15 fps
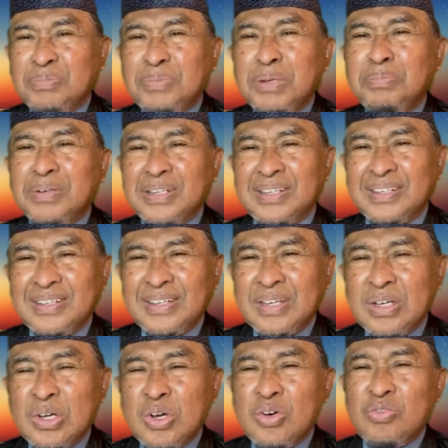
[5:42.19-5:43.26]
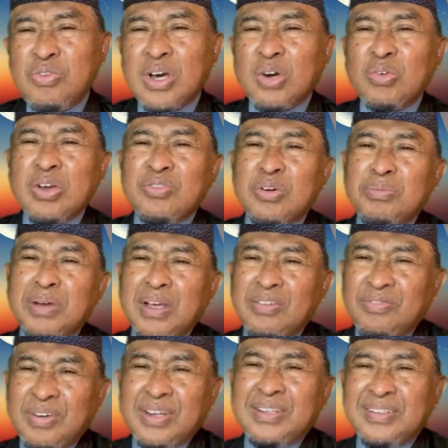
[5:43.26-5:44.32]
people. Far away from
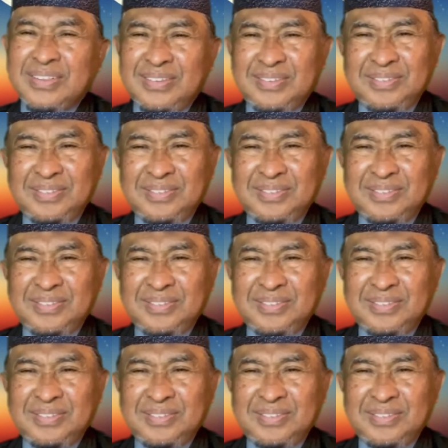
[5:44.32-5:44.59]
hellfire.